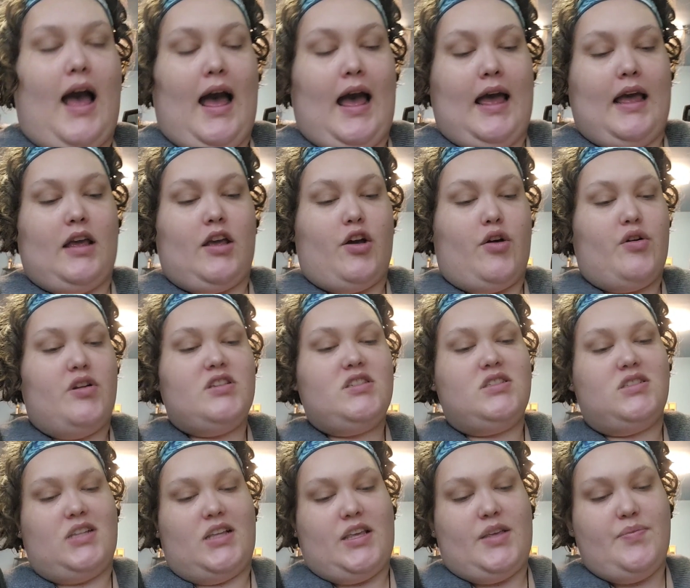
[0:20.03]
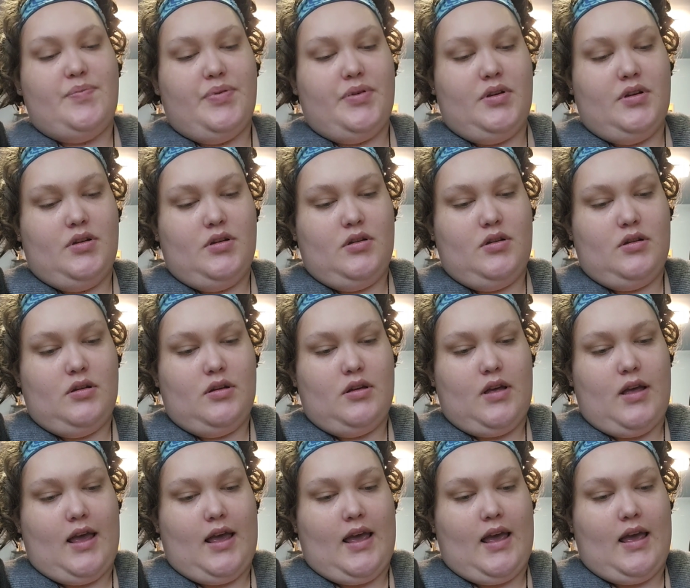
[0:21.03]
I go to sleep
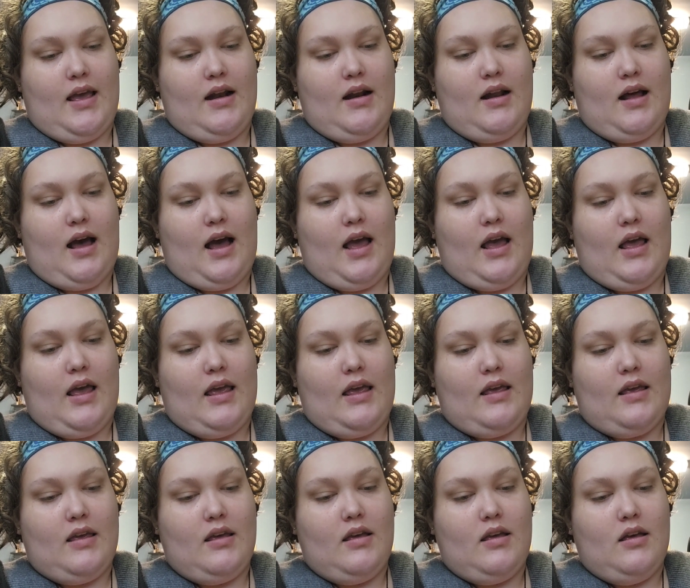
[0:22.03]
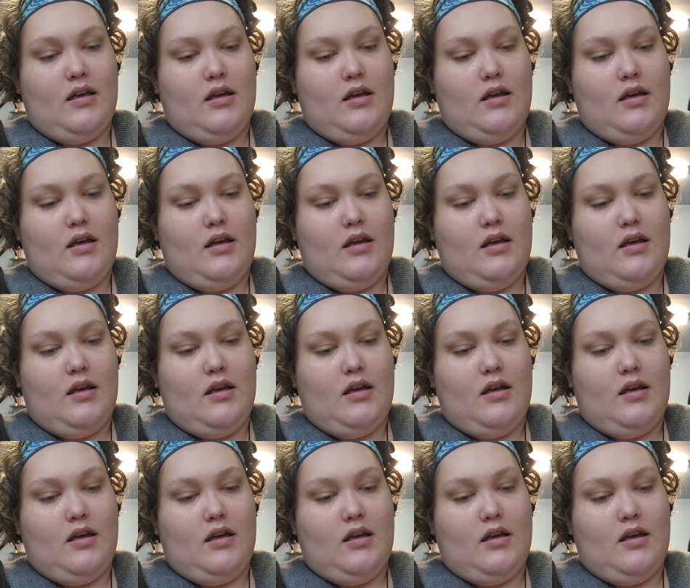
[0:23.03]
and I